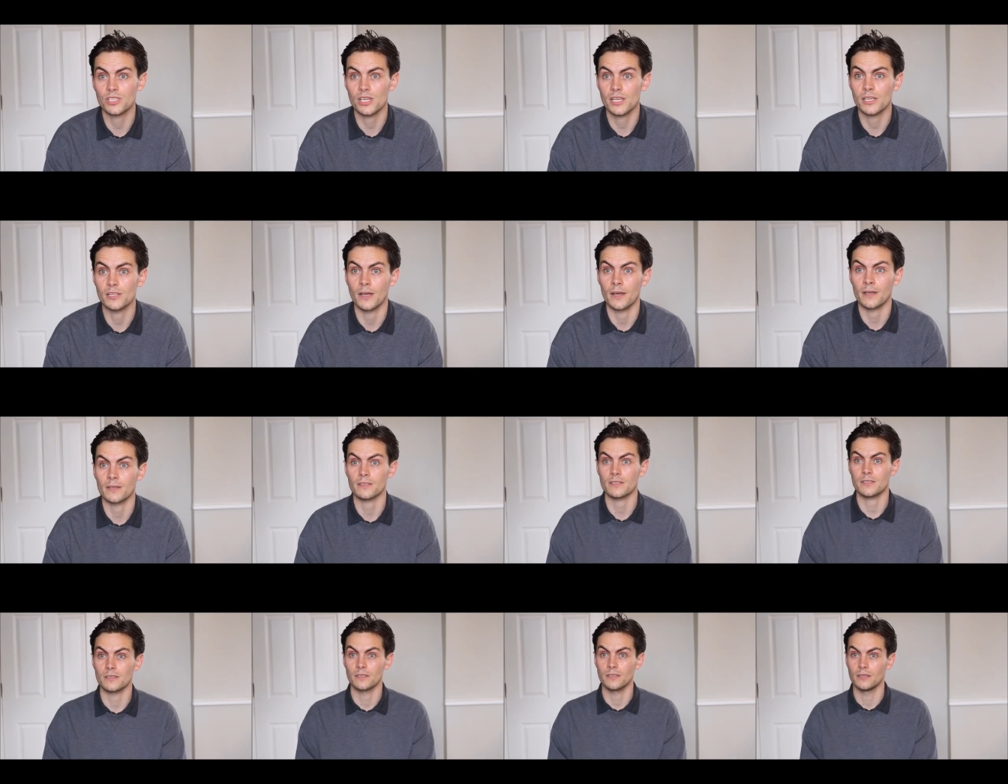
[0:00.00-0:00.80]
likes.
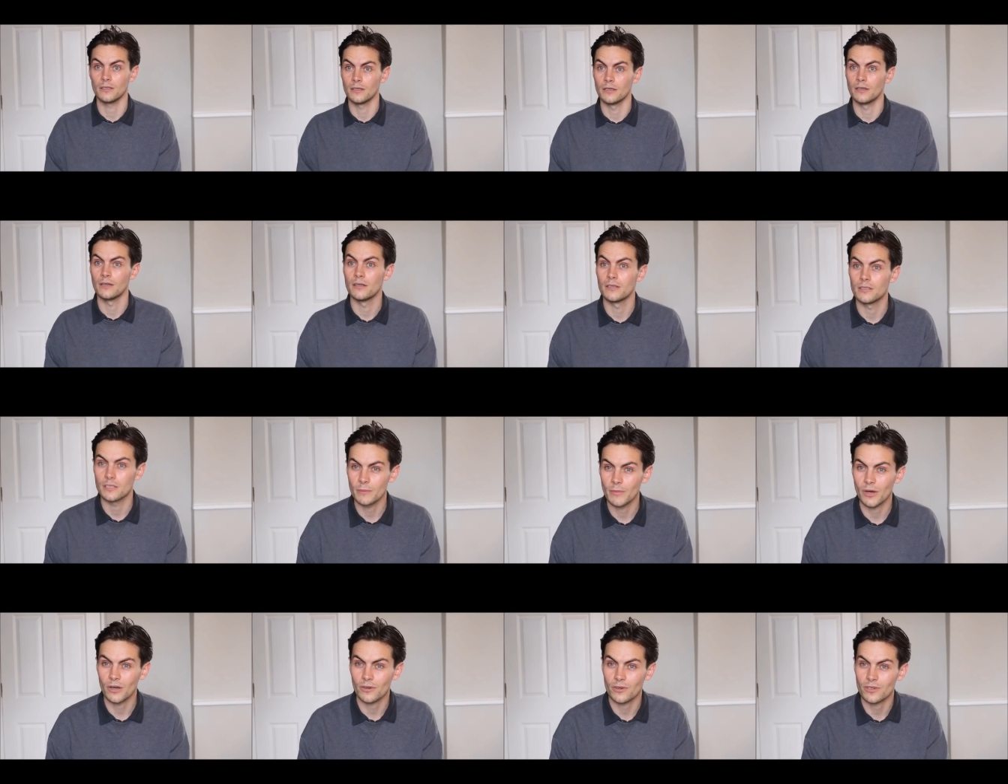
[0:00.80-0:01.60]

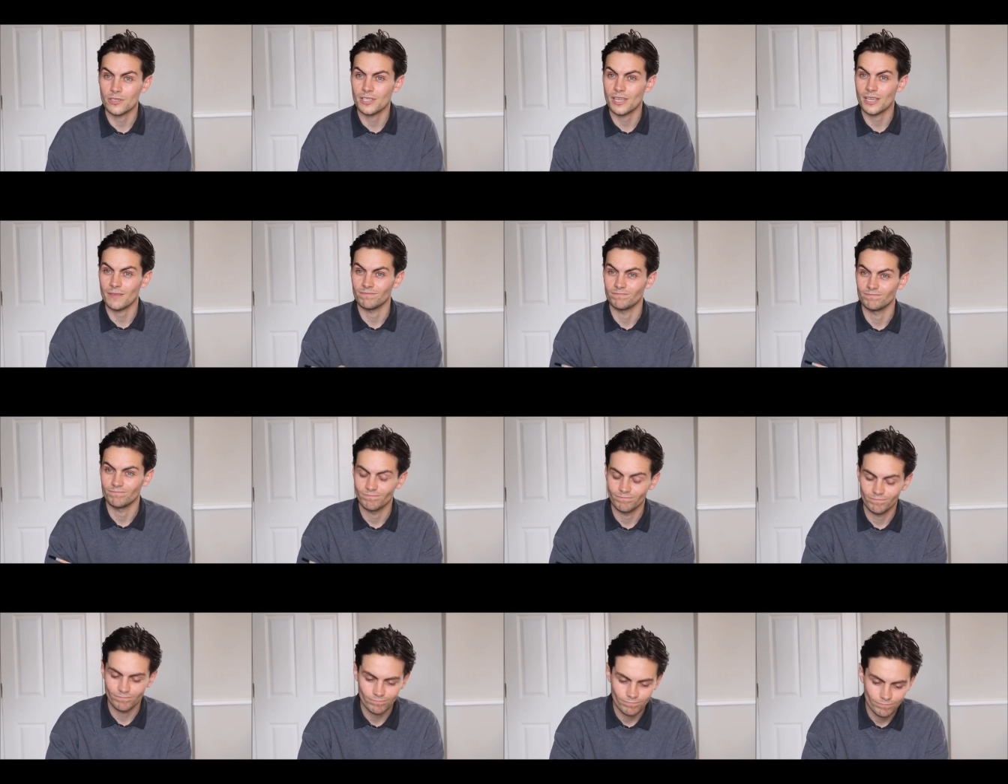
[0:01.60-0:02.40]
Democracy. May as
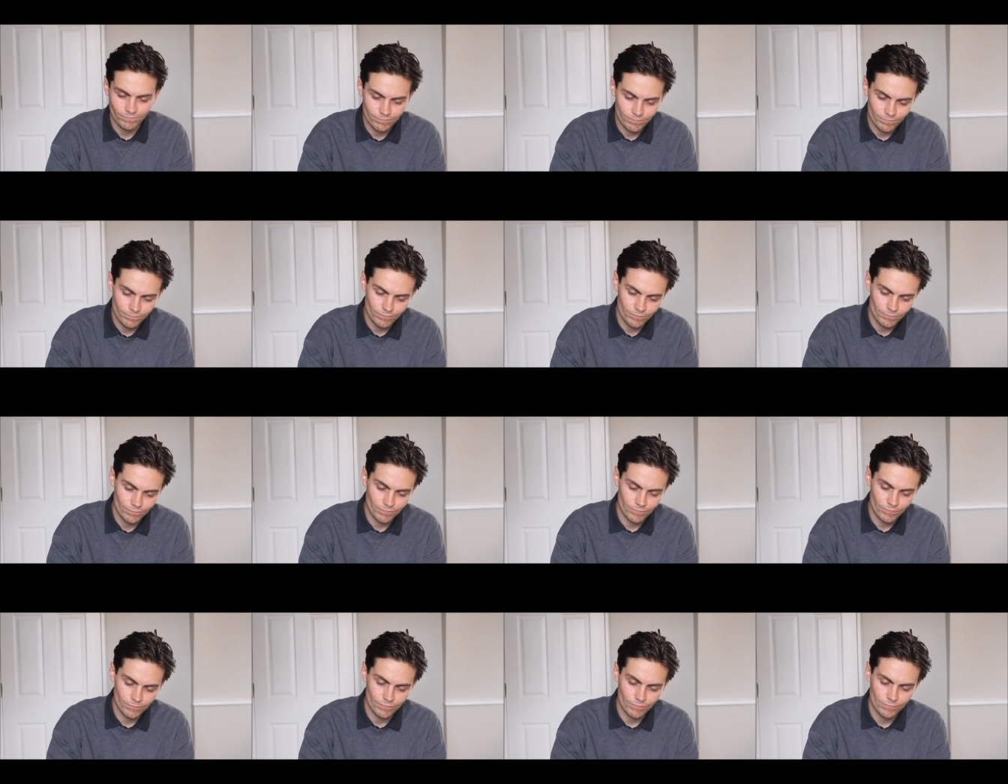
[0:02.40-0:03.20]
well shove your cross up your
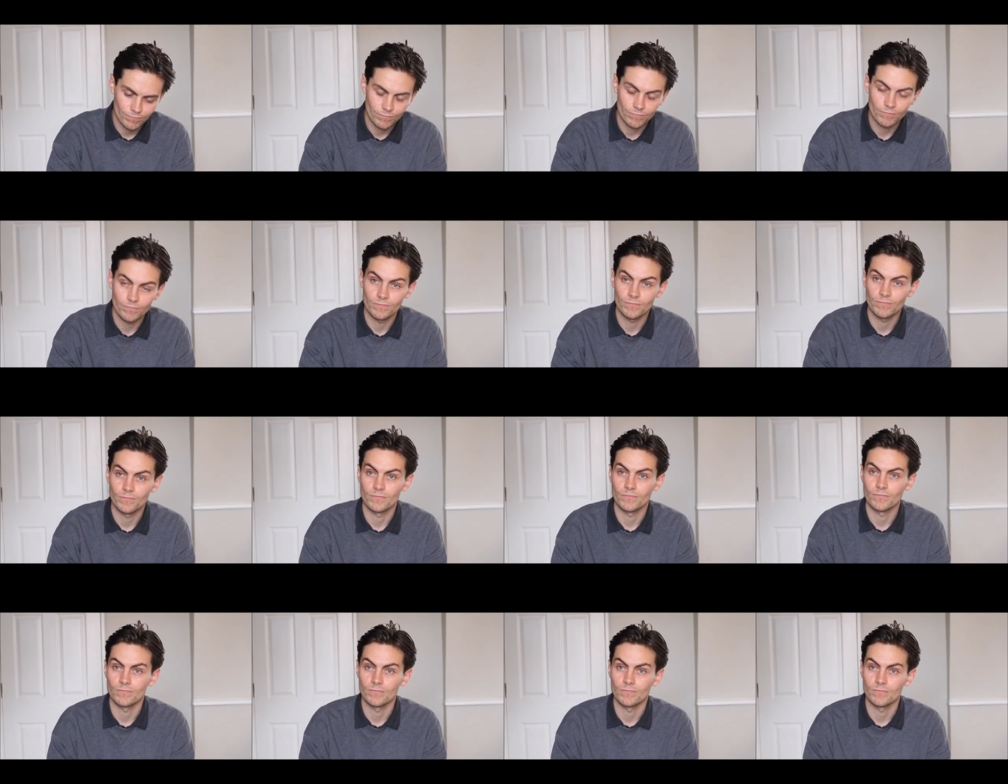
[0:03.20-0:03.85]
ass to get there.